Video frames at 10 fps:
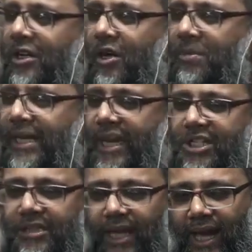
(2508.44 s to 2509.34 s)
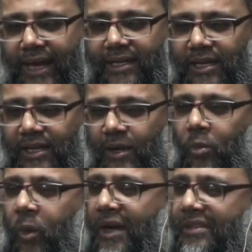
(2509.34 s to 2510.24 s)
an obligation, the hat.
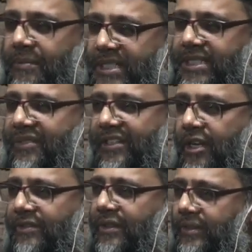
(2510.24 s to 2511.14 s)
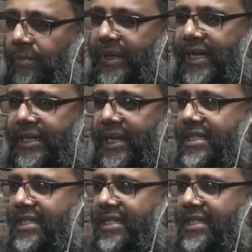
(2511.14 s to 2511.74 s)
One of them is different over the beard.